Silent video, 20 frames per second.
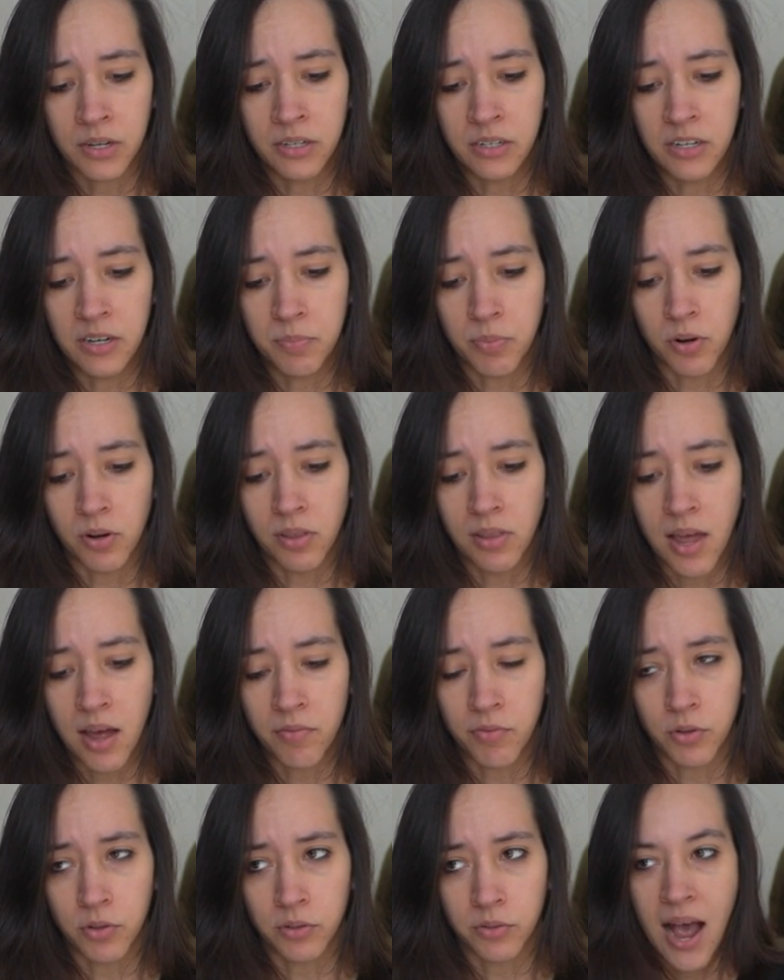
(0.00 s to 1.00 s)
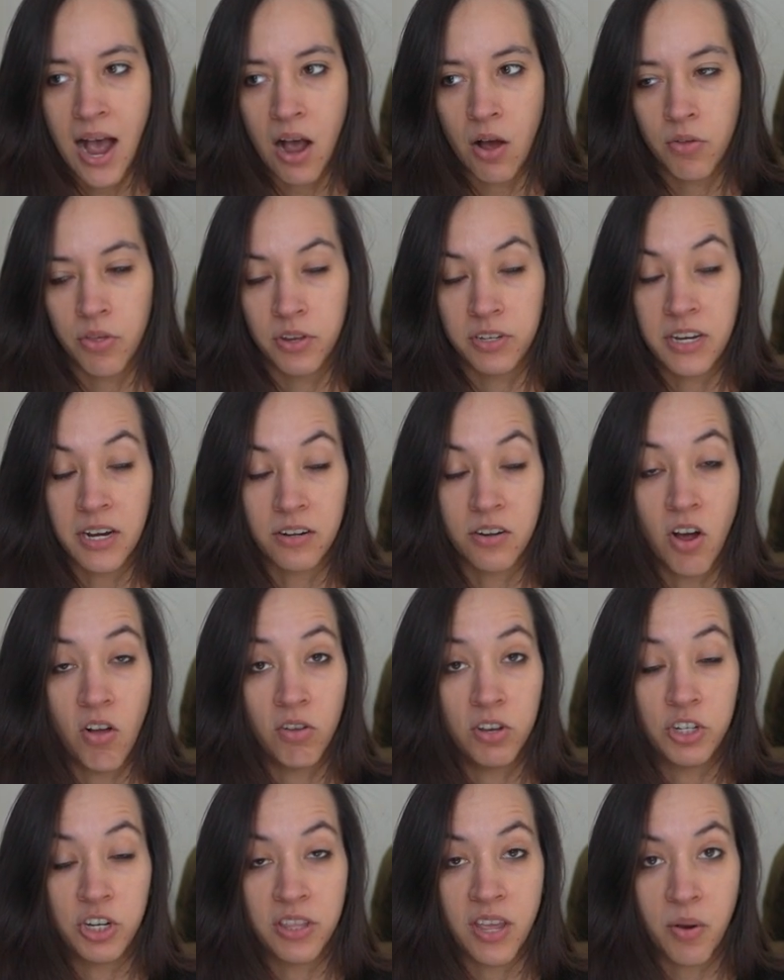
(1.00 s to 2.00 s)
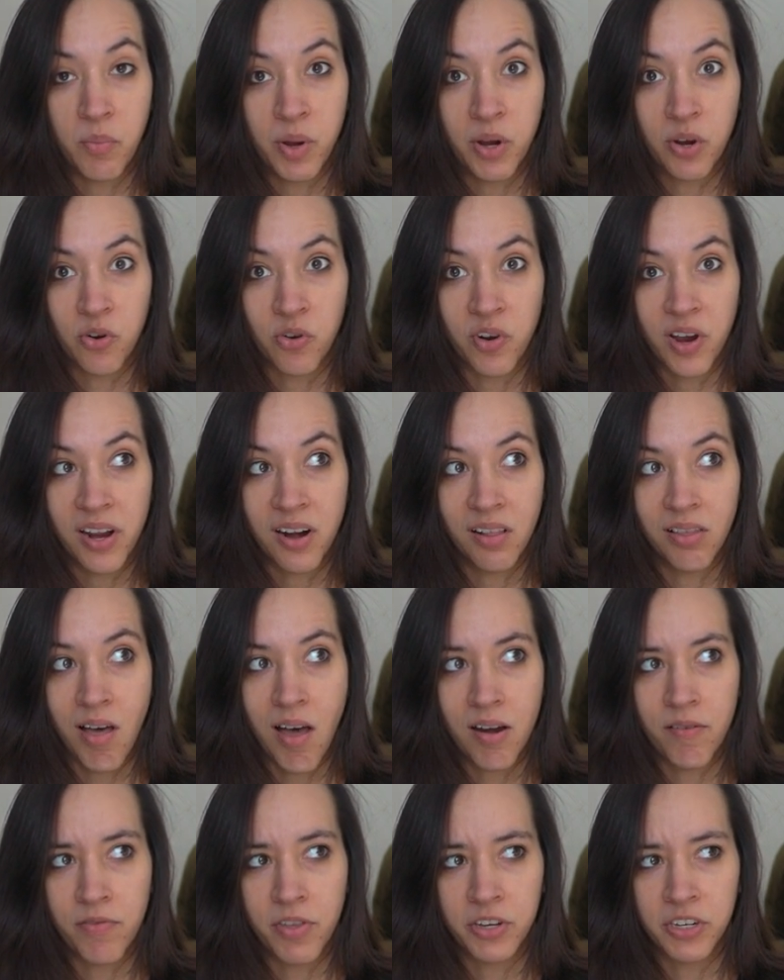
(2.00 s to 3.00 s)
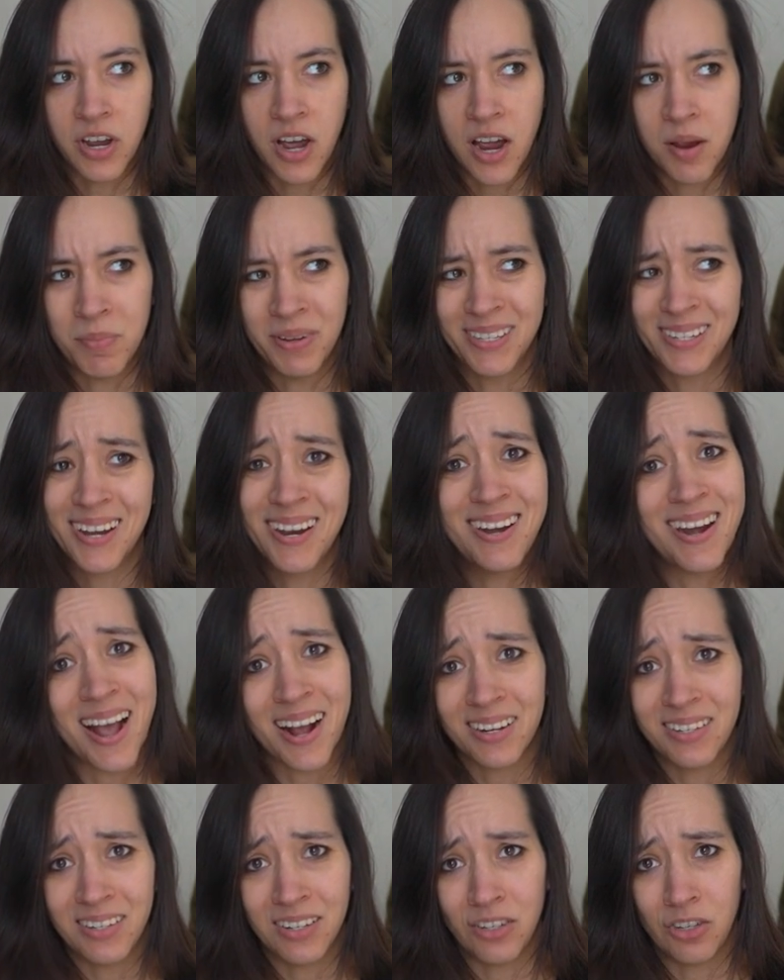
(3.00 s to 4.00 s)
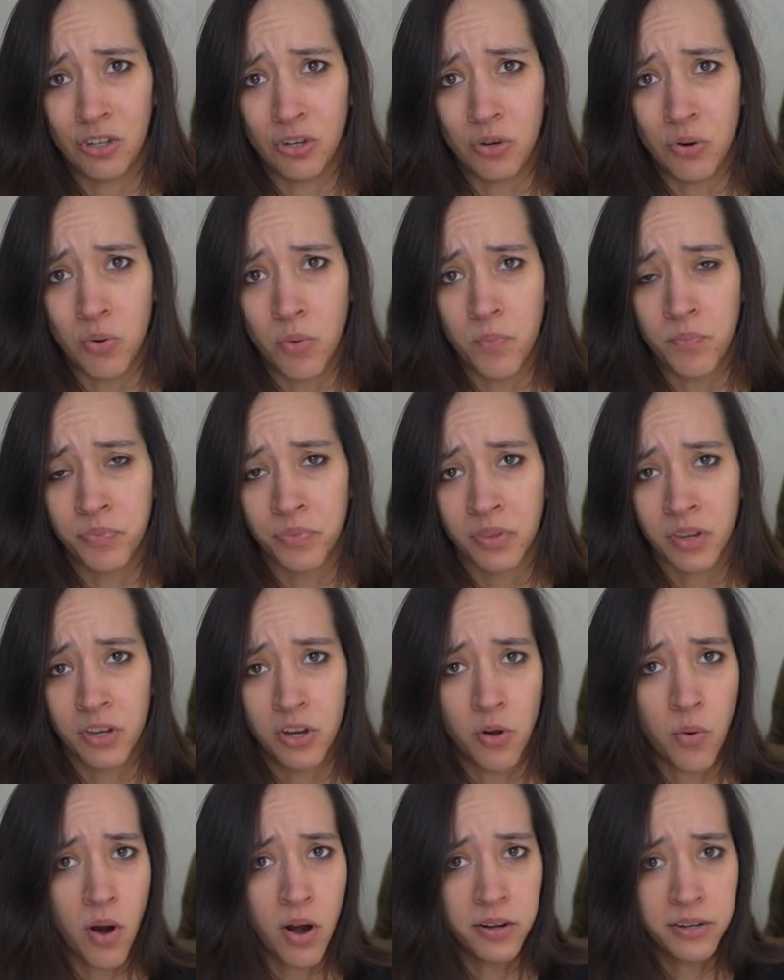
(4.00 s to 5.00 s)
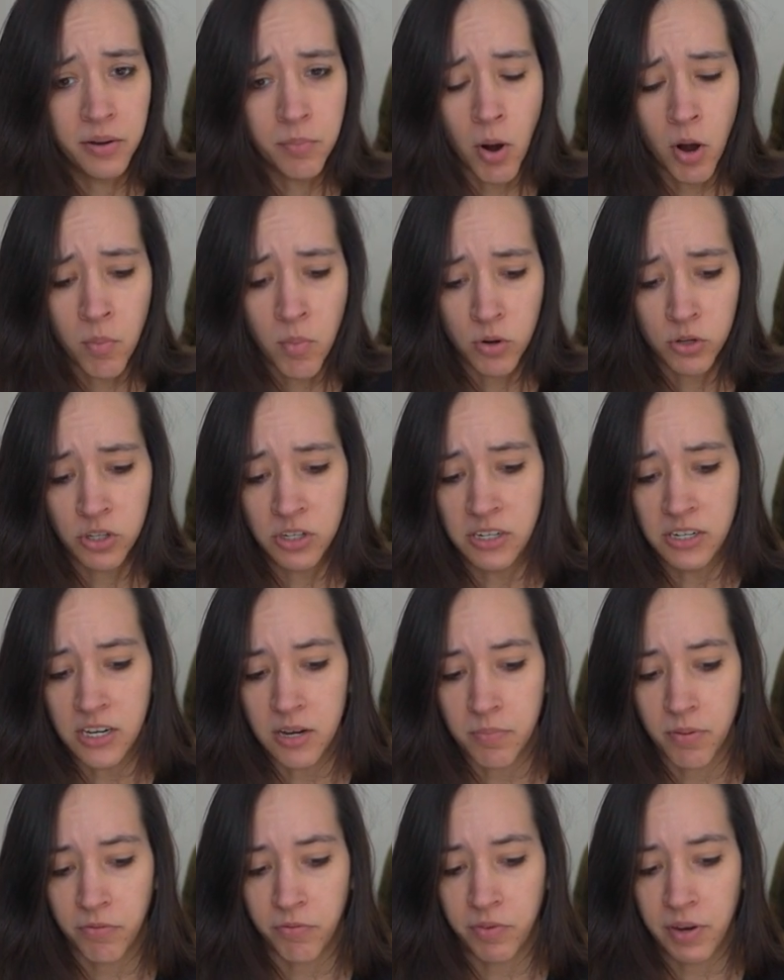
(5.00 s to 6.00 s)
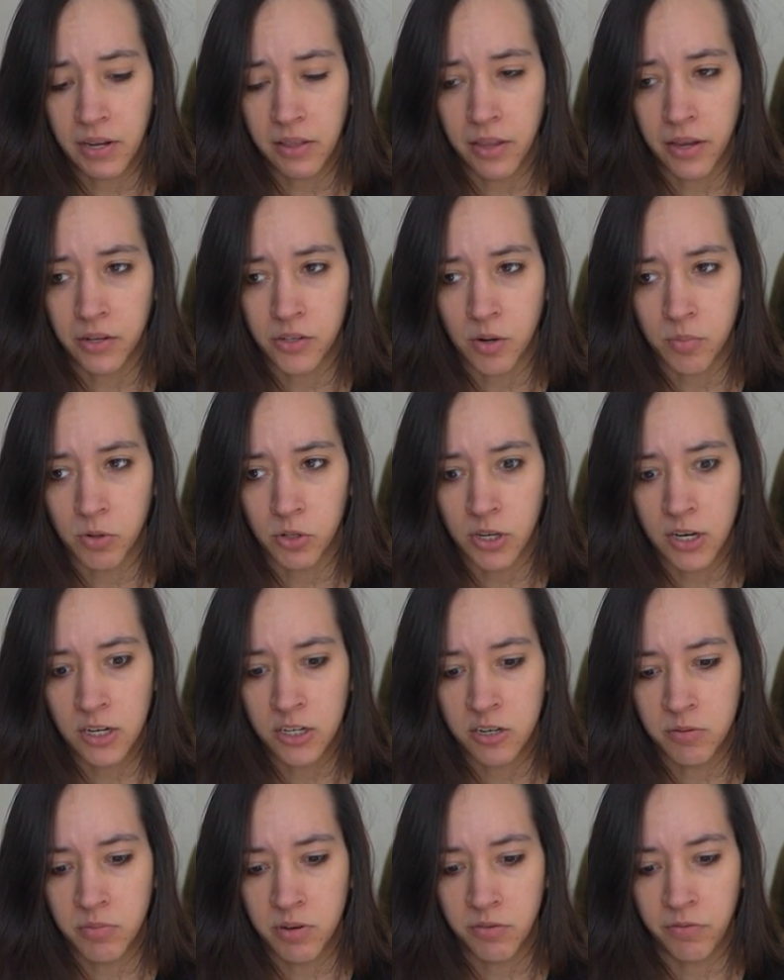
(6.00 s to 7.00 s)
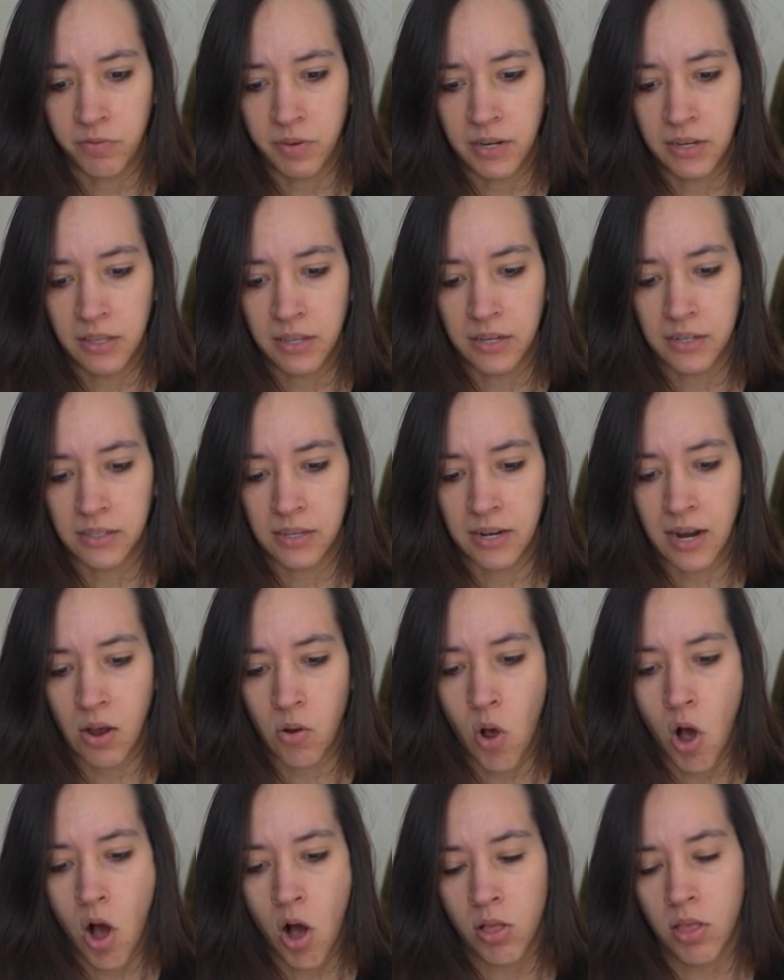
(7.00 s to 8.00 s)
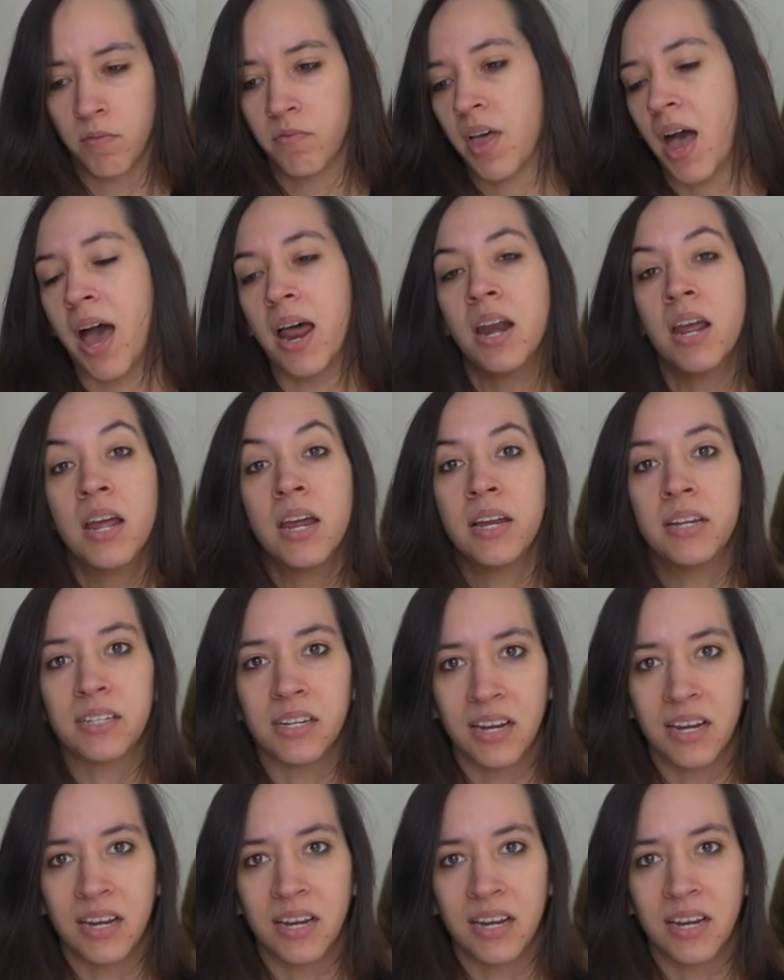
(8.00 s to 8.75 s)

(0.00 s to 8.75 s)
deeper level, how the technology that we create a lot of the time is connected to, you know, our most deep feelings, our most intimate feelings, and how all of that is